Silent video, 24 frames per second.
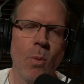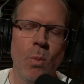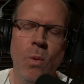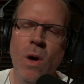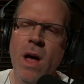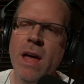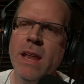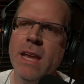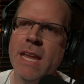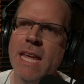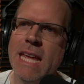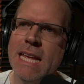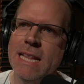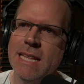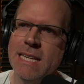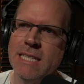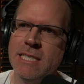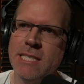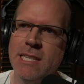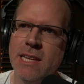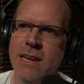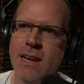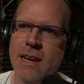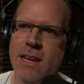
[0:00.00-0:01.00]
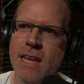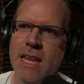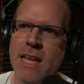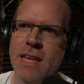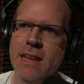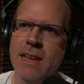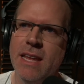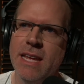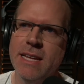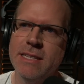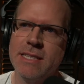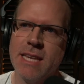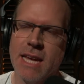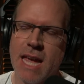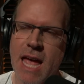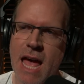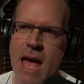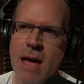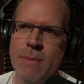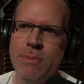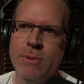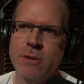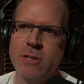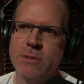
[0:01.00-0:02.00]
One, he listed it in his
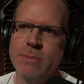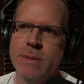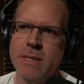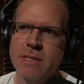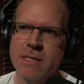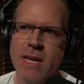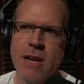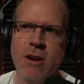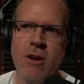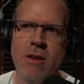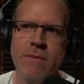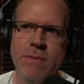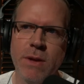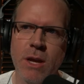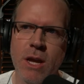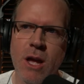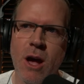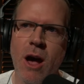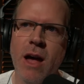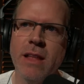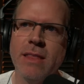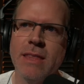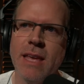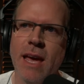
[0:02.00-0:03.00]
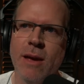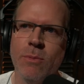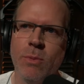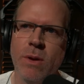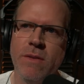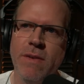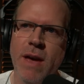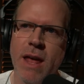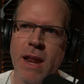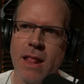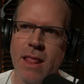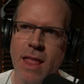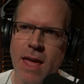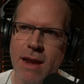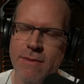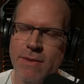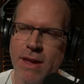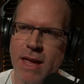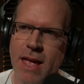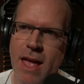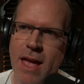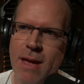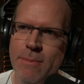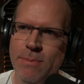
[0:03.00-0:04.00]
accomplishments. I don't know if he caught that. We've had a lot
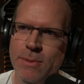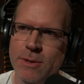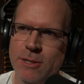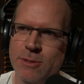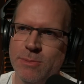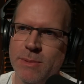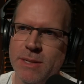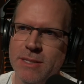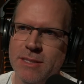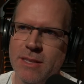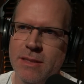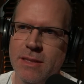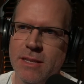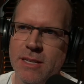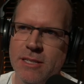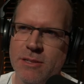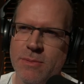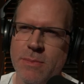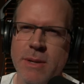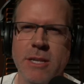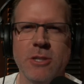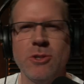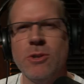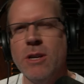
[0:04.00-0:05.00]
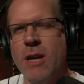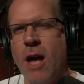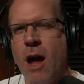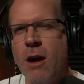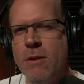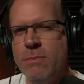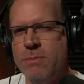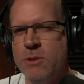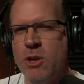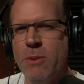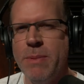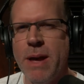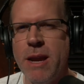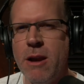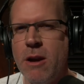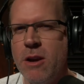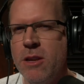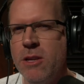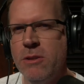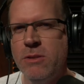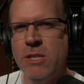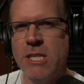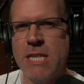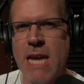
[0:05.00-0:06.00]
of accomplishments in this administration. Joe Biden,
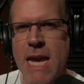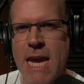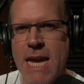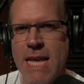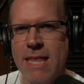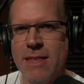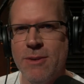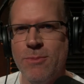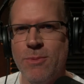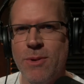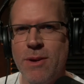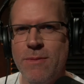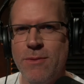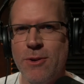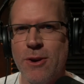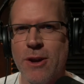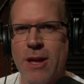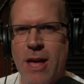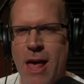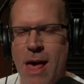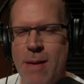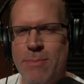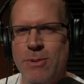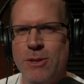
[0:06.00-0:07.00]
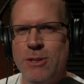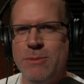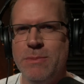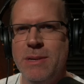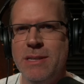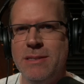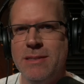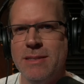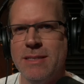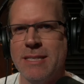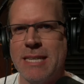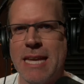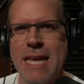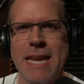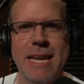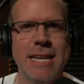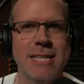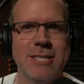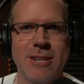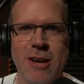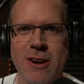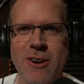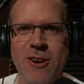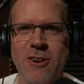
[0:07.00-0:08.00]
are you saying that one of your accomplishments is
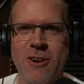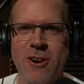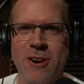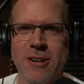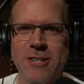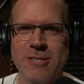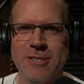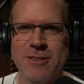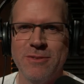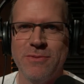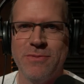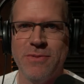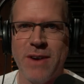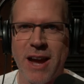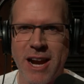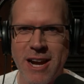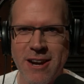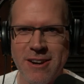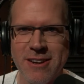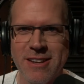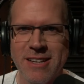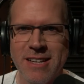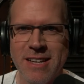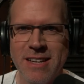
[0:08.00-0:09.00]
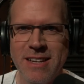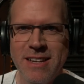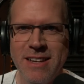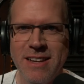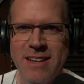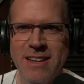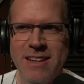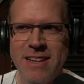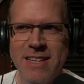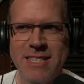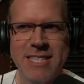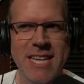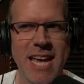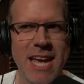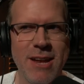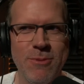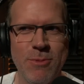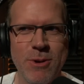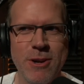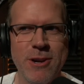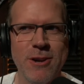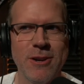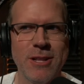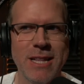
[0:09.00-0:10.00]
getting Tucker Carlson fired? Is
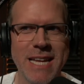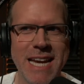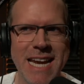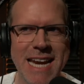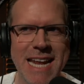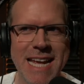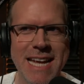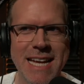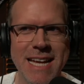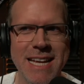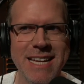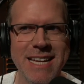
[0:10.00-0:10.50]
that where you're leaning?